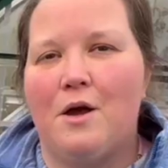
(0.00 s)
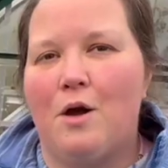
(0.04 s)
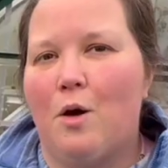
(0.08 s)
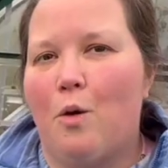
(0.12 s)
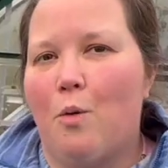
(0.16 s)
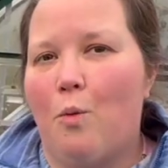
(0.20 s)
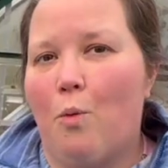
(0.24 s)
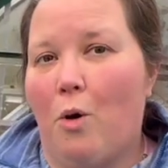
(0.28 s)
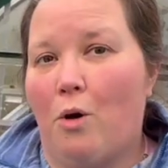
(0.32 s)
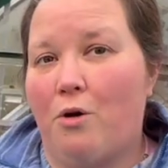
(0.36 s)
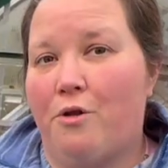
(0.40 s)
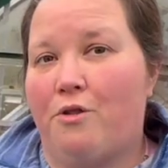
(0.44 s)

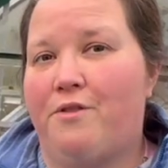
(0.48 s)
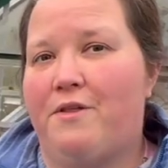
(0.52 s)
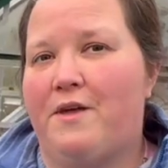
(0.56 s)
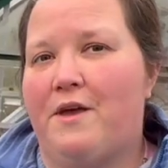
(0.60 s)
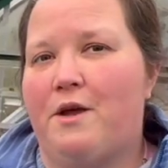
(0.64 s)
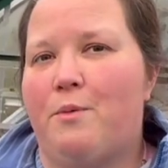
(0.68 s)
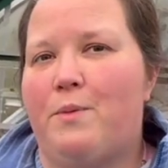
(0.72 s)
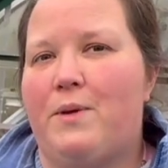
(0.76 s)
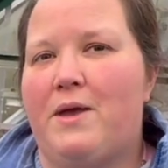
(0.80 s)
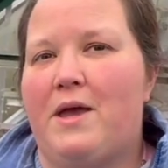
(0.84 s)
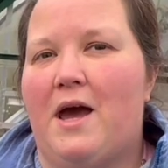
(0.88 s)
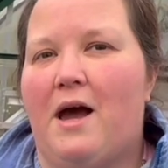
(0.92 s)
One
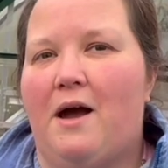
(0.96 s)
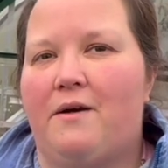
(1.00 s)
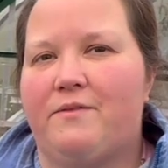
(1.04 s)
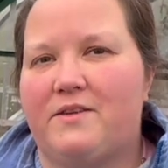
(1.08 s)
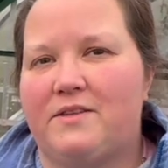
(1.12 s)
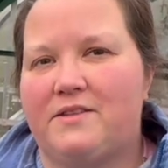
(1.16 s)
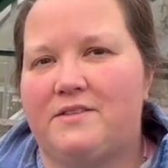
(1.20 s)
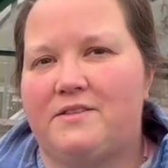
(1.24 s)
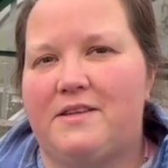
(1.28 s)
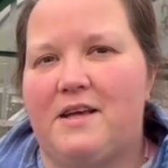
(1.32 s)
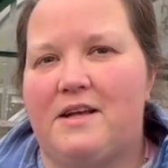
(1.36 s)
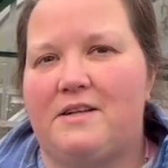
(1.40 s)
thing we have
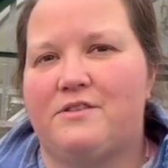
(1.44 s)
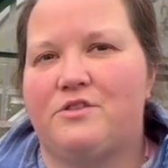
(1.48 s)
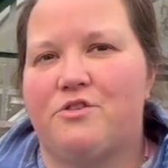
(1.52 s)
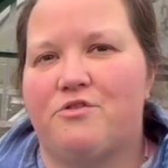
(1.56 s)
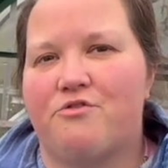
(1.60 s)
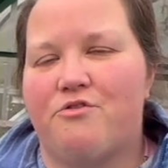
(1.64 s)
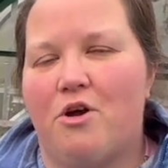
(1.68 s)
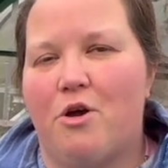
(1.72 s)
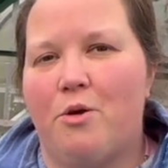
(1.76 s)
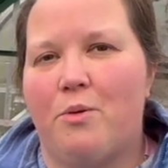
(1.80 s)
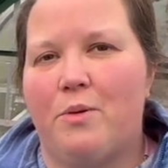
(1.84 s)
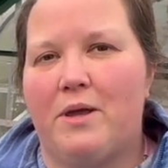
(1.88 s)
set
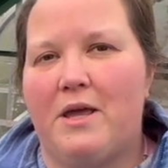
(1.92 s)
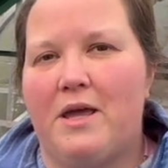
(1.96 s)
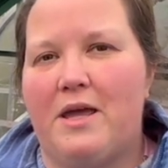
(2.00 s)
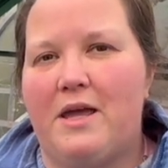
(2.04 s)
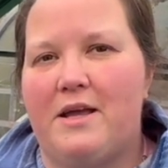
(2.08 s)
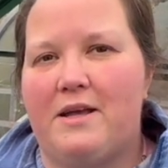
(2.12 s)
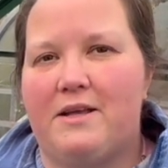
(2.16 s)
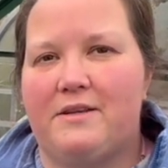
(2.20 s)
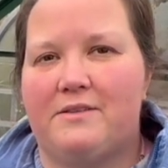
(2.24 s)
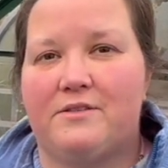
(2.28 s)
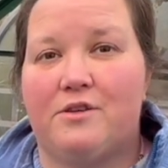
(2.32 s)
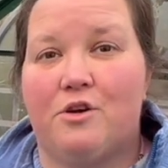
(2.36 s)
growing
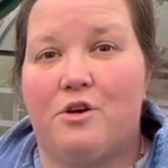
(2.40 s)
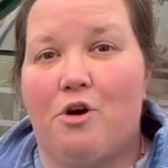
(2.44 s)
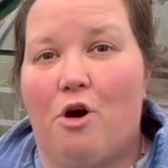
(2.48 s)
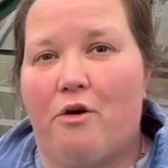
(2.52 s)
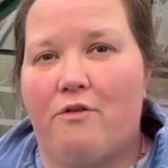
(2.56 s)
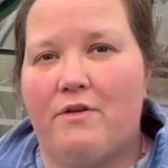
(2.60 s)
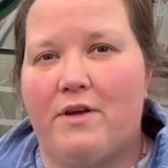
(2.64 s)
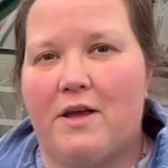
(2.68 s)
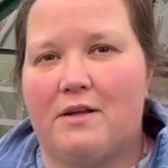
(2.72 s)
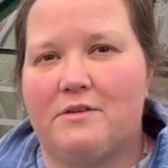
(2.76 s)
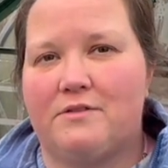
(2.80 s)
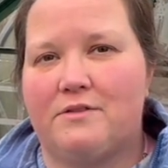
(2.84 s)
is
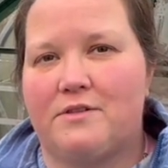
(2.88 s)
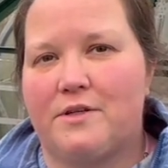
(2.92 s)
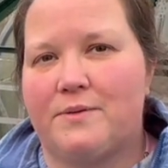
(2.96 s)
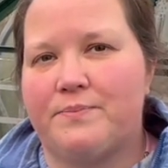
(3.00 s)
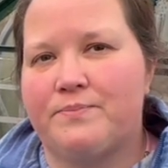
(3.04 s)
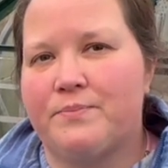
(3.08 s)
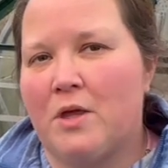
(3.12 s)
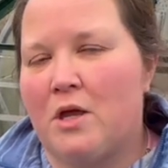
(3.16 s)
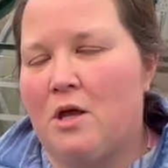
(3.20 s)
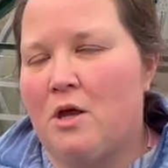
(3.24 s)
coriander.